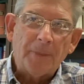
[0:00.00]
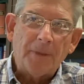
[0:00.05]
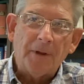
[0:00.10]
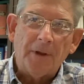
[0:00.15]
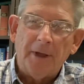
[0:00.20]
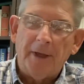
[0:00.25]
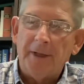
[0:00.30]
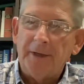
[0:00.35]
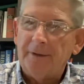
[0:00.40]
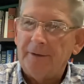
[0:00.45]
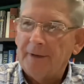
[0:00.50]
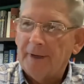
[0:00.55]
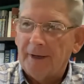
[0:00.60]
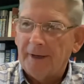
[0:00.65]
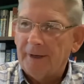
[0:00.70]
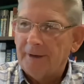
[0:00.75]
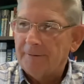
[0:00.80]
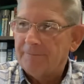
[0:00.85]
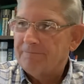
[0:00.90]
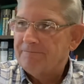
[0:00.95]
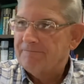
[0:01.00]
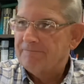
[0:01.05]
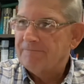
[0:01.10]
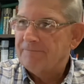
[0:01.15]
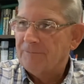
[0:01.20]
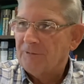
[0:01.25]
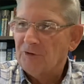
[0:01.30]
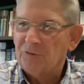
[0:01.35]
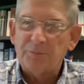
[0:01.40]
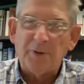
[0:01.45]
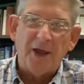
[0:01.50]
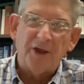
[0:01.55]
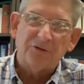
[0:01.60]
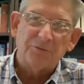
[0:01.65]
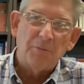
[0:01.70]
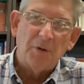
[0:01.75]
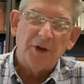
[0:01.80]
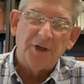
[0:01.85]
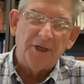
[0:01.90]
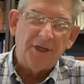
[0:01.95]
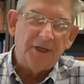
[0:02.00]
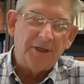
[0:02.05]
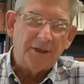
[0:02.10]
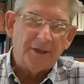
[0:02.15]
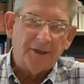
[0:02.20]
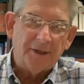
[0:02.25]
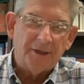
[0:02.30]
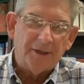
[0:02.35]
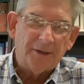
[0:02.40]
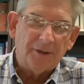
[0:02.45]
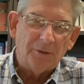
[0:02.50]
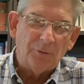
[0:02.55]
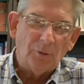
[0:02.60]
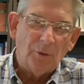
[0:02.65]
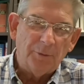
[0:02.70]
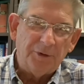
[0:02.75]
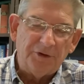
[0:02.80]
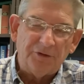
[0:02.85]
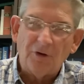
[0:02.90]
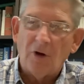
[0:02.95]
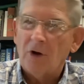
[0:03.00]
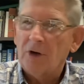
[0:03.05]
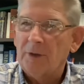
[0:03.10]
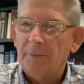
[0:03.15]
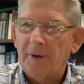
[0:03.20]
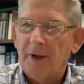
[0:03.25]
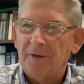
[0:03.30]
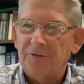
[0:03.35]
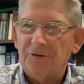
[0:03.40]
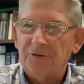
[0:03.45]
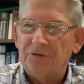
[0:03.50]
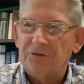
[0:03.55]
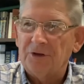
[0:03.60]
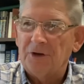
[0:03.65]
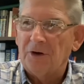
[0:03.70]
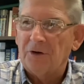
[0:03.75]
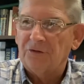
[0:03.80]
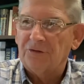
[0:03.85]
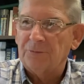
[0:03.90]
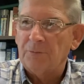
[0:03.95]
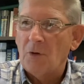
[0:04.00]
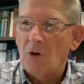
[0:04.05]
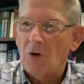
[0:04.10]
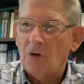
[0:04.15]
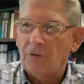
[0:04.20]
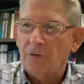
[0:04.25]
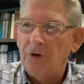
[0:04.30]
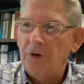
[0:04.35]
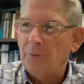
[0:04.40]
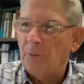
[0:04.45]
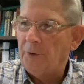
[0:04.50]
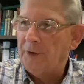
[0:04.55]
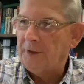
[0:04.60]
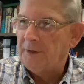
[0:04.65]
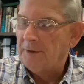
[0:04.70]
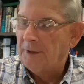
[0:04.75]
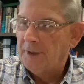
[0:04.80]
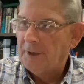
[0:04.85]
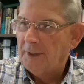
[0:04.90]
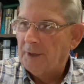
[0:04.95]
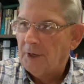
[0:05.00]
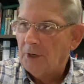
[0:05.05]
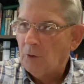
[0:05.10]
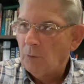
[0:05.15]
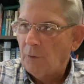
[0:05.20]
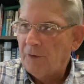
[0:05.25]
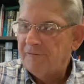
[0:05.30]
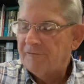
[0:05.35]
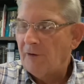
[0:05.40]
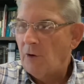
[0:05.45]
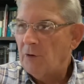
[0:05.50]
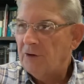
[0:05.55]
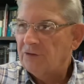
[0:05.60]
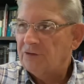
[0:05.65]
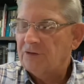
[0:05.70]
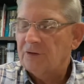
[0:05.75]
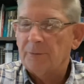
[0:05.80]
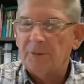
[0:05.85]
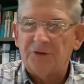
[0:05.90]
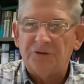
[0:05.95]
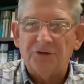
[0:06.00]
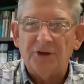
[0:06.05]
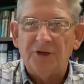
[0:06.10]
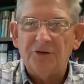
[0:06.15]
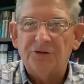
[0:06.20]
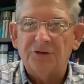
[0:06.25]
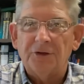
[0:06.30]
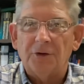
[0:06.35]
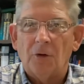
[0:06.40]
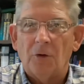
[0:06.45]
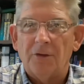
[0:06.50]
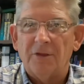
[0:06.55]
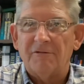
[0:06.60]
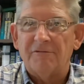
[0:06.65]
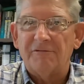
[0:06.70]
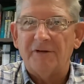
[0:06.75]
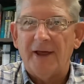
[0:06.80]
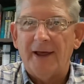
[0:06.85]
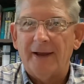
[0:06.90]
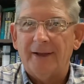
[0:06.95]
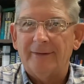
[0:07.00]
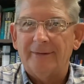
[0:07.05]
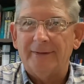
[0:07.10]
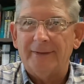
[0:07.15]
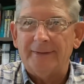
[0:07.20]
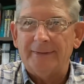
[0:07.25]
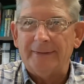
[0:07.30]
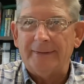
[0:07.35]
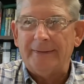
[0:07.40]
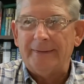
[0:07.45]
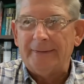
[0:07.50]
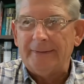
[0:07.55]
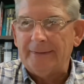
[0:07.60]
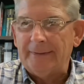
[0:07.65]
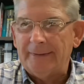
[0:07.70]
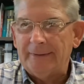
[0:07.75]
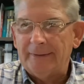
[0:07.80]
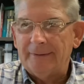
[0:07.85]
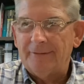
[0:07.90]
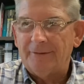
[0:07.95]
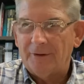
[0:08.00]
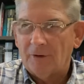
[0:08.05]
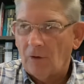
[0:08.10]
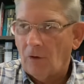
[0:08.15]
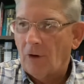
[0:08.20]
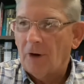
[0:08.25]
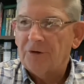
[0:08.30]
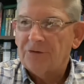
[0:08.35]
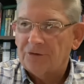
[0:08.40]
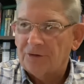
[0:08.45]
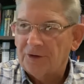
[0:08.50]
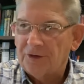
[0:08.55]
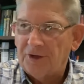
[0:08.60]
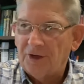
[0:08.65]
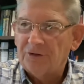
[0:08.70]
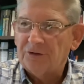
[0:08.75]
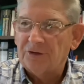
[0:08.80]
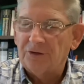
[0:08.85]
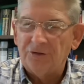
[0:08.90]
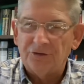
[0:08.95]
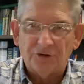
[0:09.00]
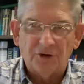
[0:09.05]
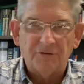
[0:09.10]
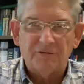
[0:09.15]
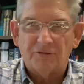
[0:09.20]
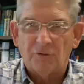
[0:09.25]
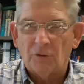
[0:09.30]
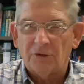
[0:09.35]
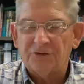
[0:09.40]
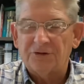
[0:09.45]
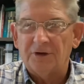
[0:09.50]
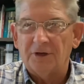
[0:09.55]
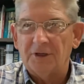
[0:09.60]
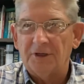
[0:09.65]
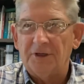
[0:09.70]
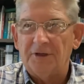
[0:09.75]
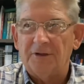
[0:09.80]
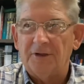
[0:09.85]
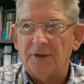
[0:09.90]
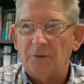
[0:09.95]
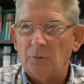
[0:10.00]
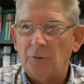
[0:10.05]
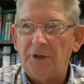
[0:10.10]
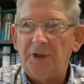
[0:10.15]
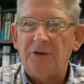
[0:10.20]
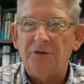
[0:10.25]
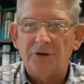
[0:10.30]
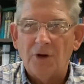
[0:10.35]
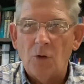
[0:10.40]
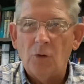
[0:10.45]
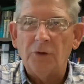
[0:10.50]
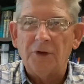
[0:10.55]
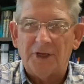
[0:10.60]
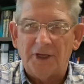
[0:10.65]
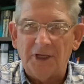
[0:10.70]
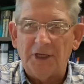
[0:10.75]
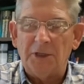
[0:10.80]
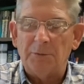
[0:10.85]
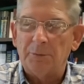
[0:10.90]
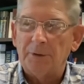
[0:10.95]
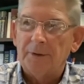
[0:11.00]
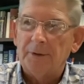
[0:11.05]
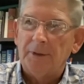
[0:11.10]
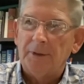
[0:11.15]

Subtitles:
And this past Monday, when we talked about this in our small group, we focused some attention on the fact that there are traditions, unfortunately, that we don't keep,